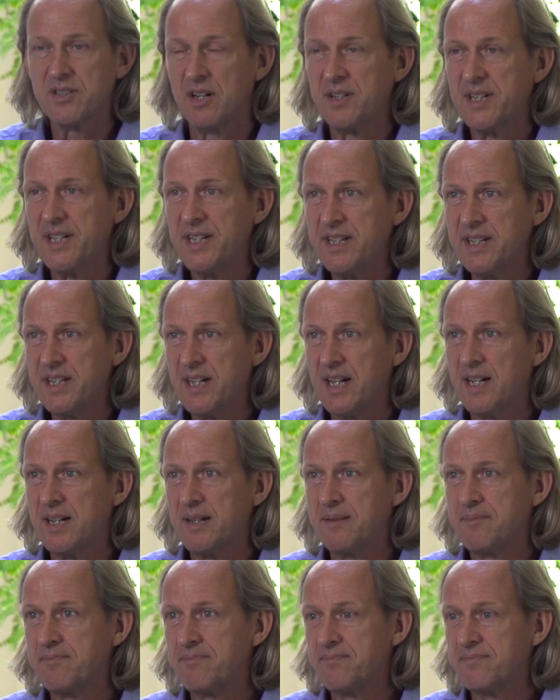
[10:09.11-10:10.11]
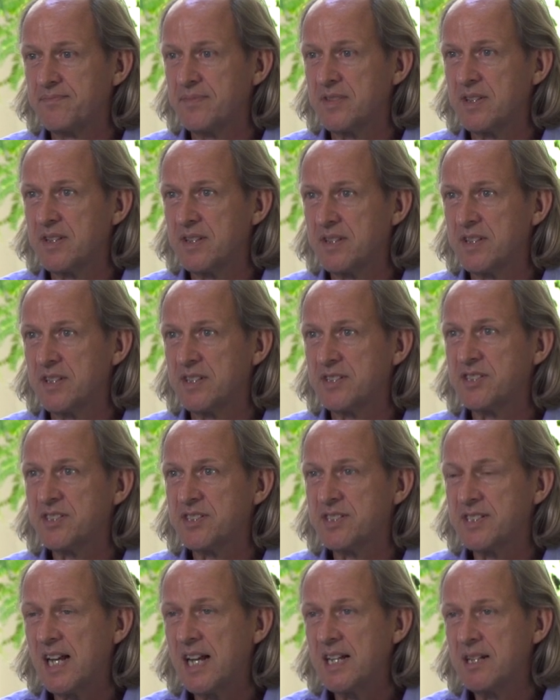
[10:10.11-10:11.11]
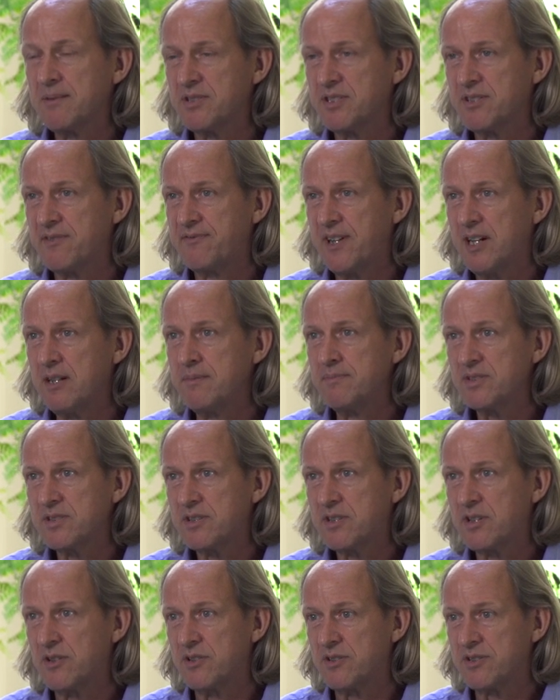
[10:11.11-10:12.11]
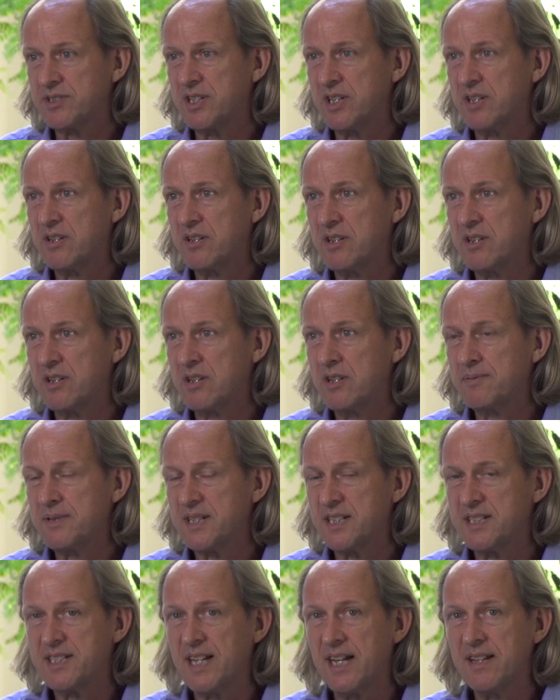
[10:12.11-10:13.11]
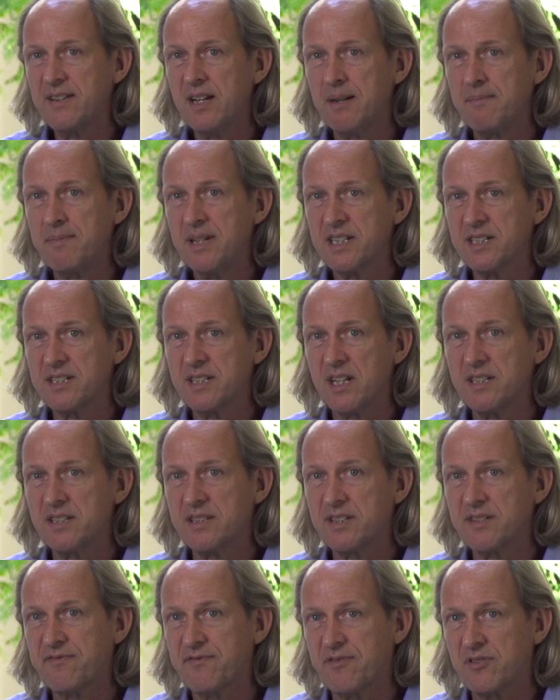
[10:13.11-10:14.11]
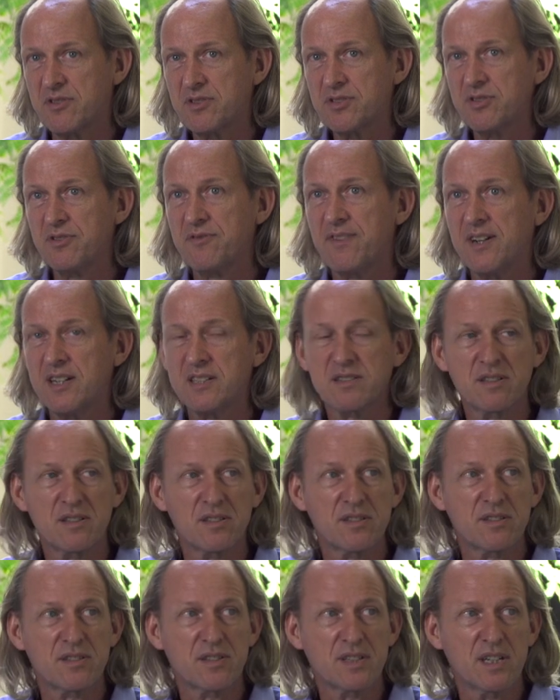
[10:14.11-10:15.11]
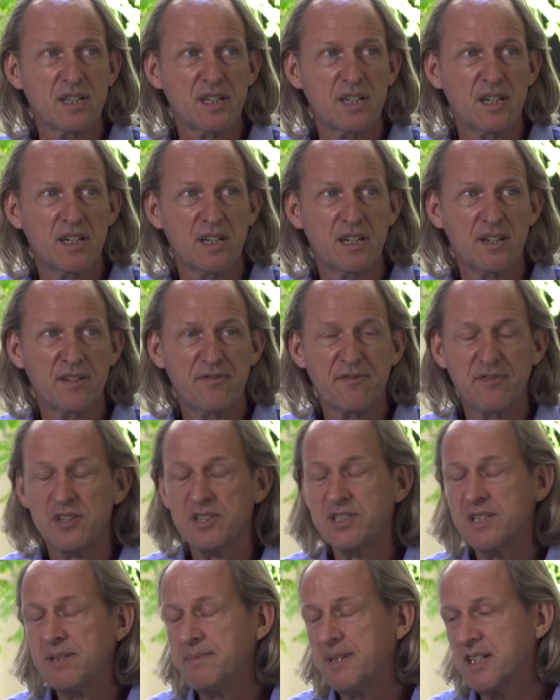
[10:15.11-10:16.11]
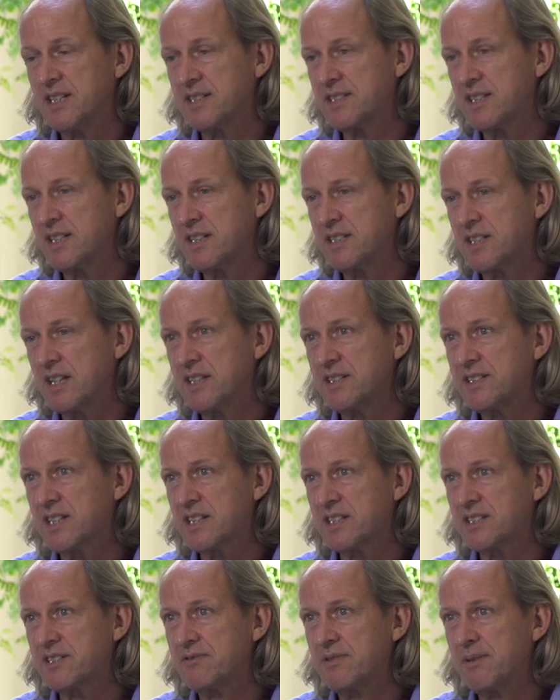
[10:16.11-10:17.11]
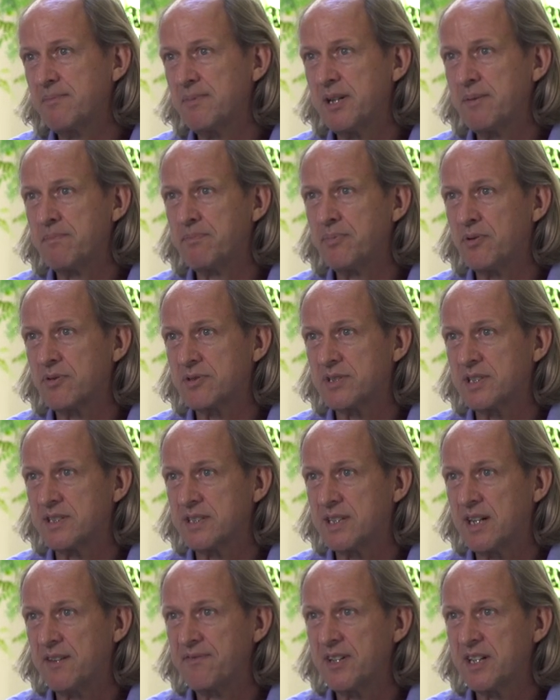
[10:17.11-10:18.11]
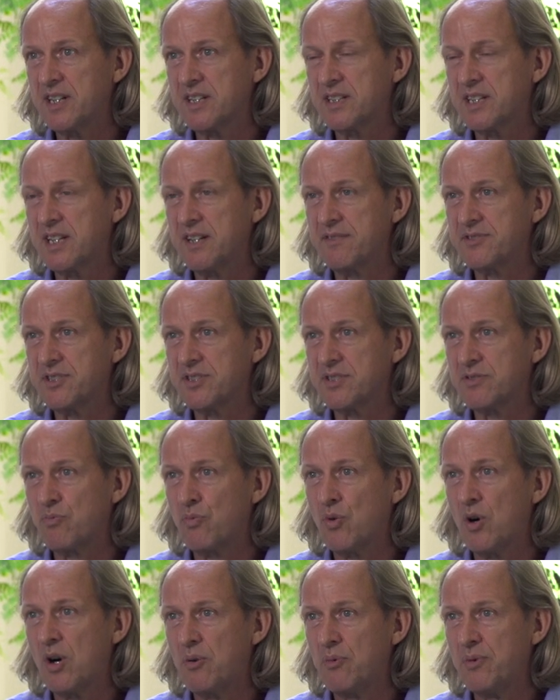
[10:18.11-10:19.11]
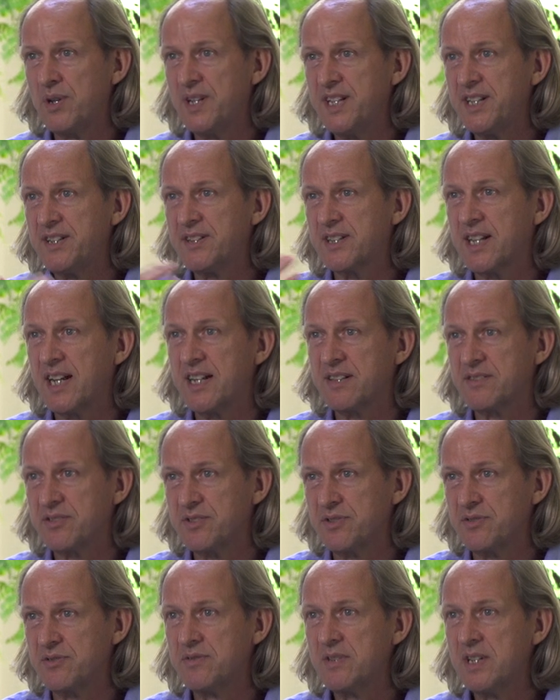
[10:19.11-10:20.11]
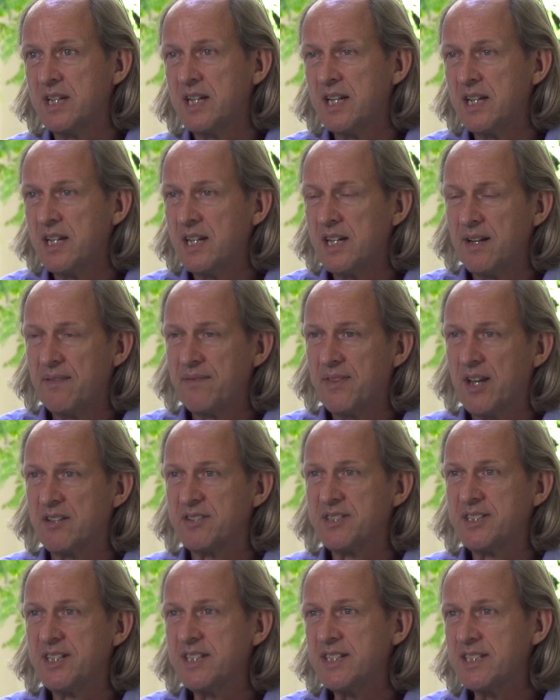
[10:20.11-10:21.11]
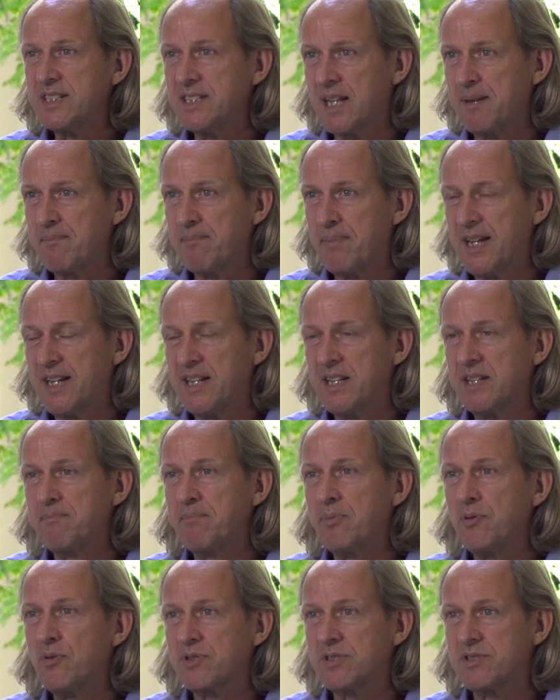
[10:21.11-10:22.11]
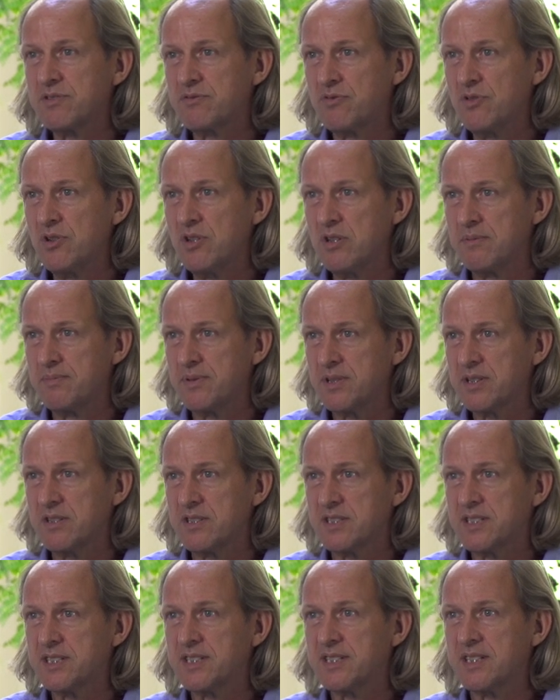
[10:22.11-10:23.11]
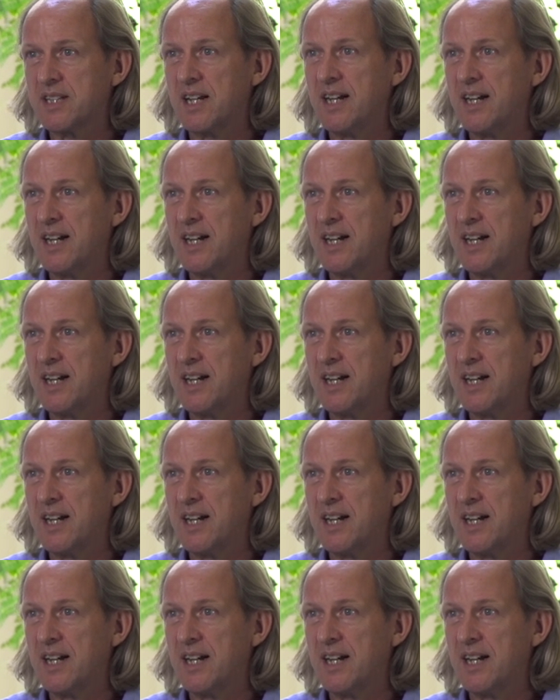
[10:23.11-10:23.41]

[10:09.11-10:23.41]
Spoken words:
So the sustainable development goals, the urban agenda, I mean, it for 2030 minutes, it's extremely important. I think it gives us where we need to get to. Now, cities can play an important role because